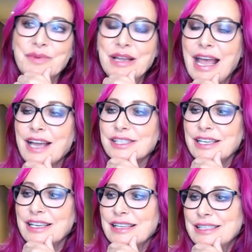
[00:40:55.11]
We
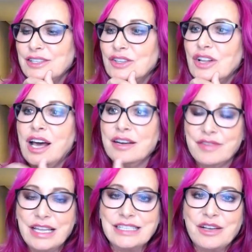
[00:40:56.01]
actually did a lot
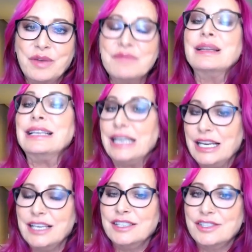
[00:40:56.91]
of things that we've been
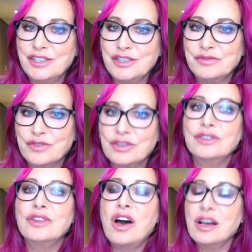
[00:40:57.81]
needing to do for a
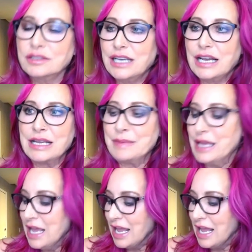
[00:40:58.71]
long time,